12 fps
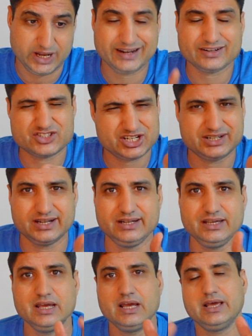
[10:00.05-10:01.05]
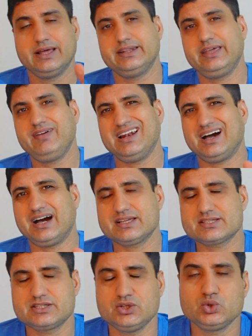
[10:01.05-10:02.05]
Like generally they will
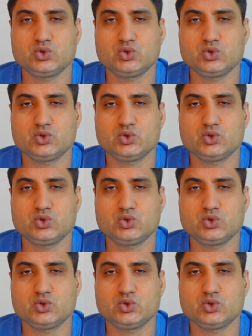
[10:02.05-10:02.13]
ask you